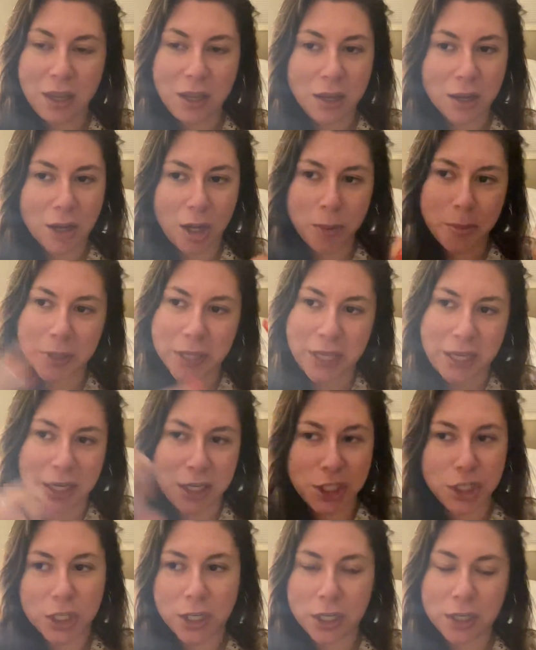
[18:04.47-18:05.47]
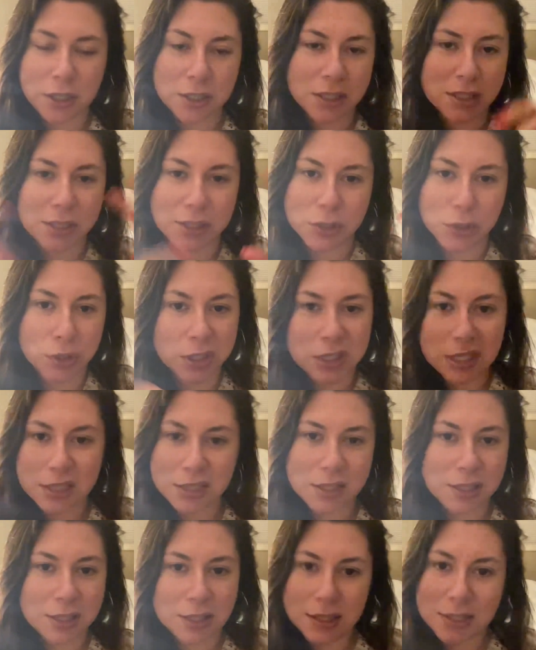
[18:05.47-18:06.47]
complicated charts and
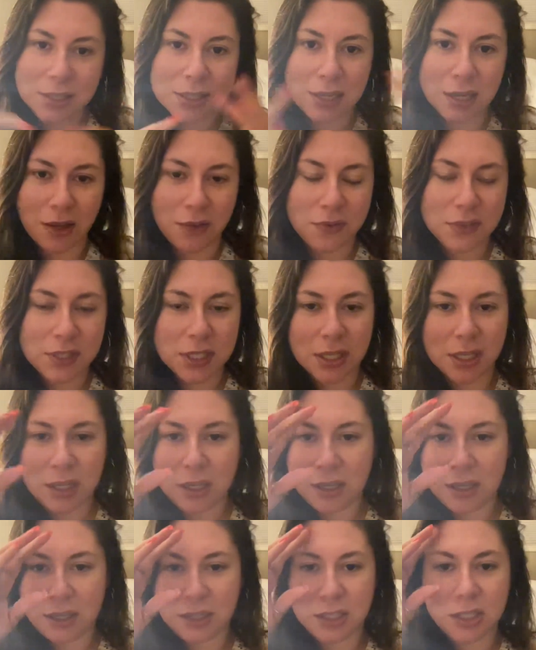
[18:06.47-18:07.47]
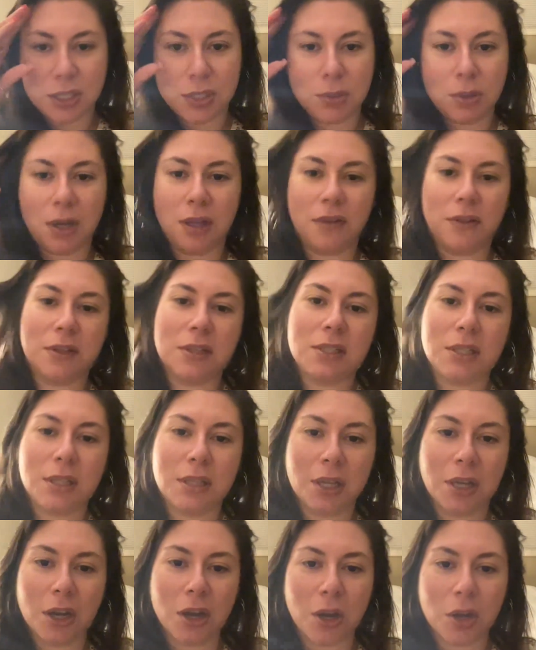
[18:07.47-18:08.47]
grids and stuff to do all this in
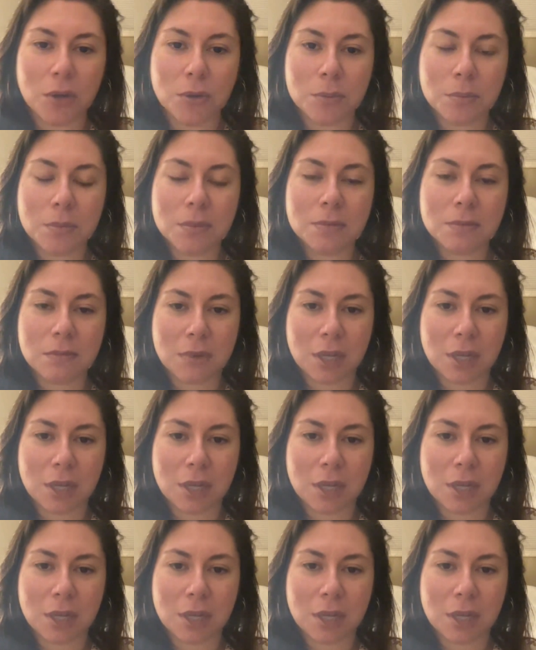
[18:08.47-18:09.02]
their home.